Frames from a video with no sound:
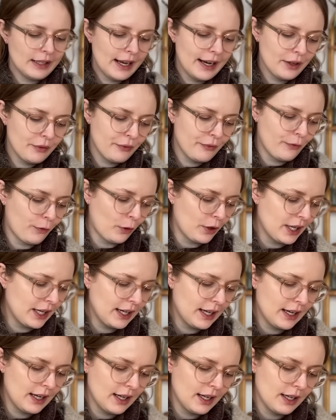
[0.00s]
like
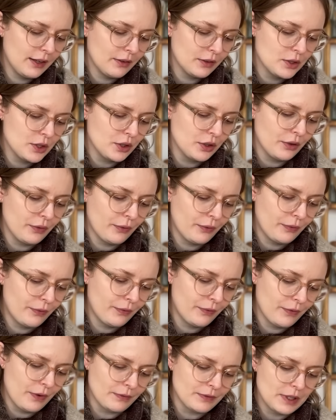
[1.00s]
40 to
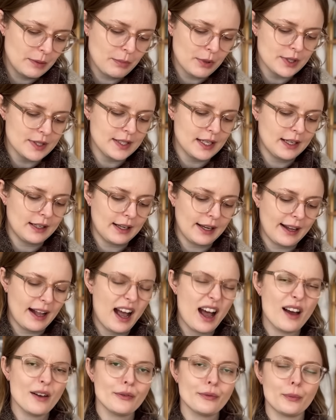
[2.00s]
50%, like
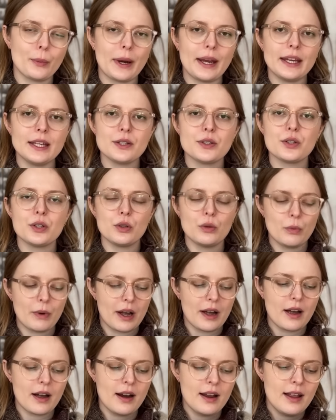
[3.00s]
halfway to
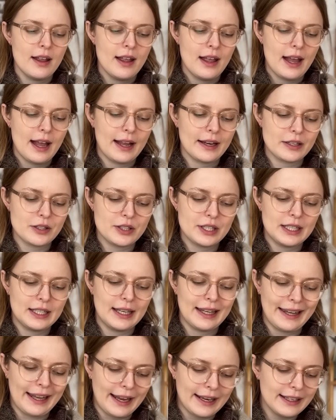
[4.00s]
where I actually
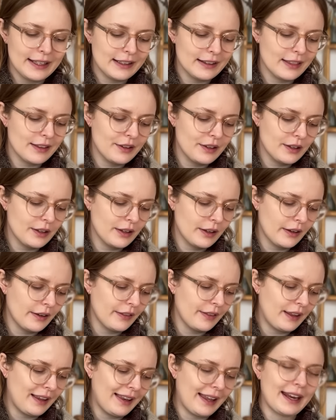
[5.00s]
like the
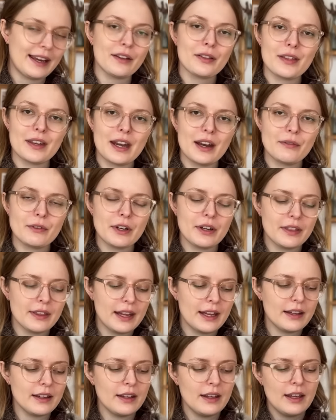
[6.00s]
length and
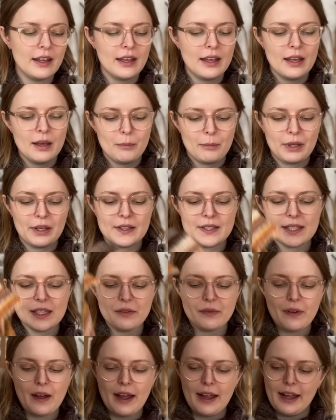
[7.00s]
everything. Because
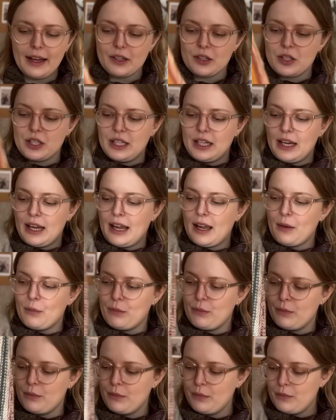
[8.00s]
if I actually
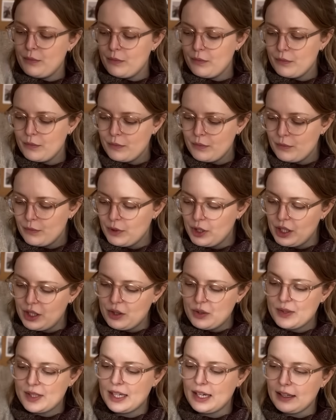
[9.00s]
am
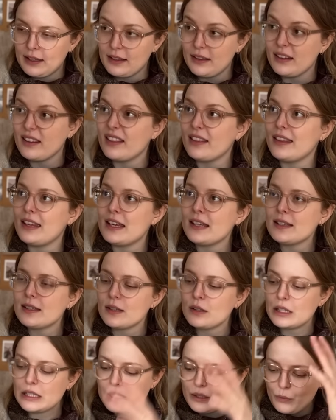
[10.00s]
using
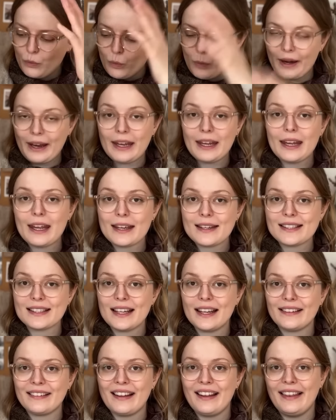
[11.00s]
this way as
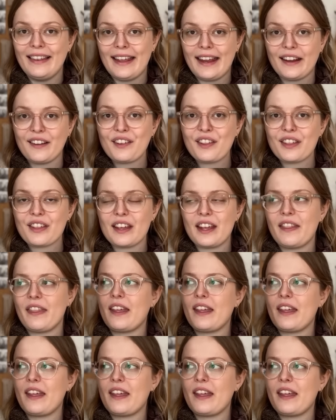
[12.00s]
like the length and